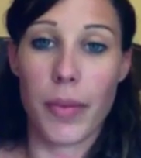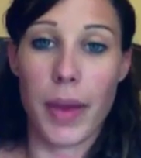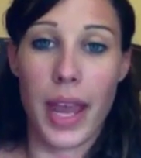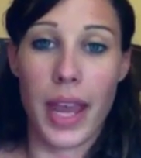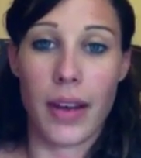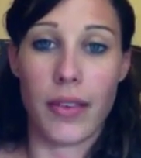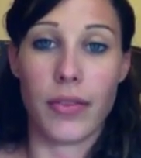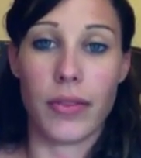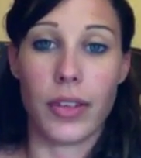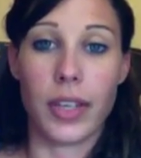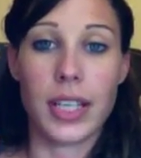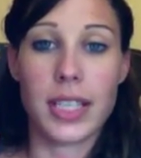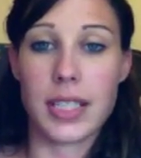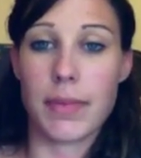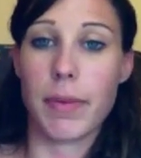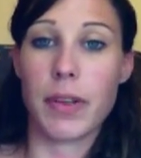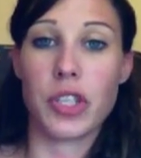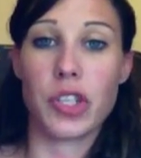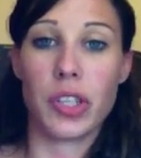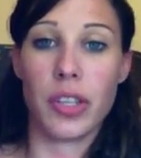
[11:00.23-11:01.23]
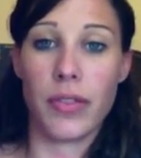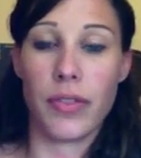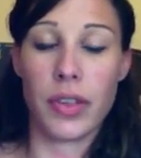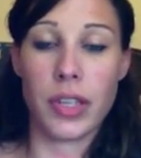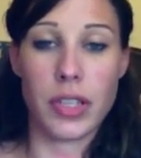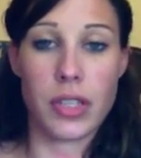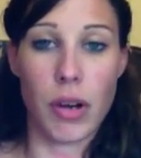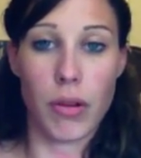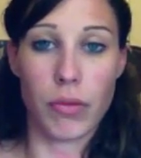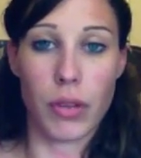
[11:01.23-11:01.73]
painful, especially if
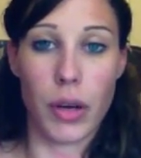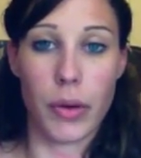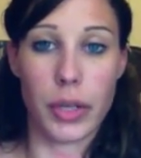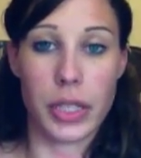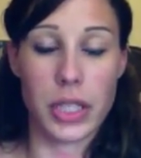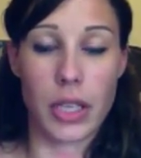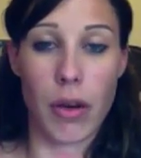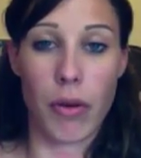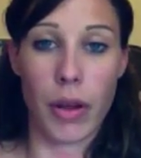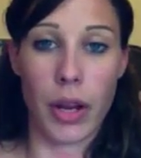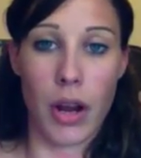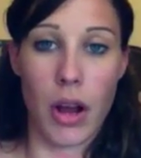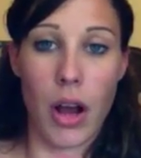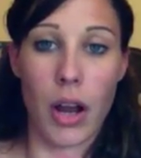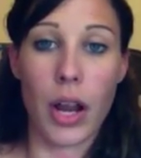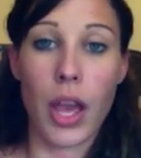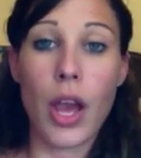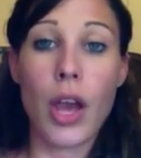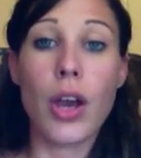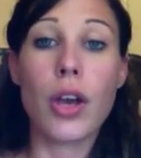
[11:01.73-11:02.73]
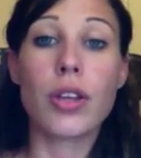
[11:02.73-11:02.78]
you don't know what's going on.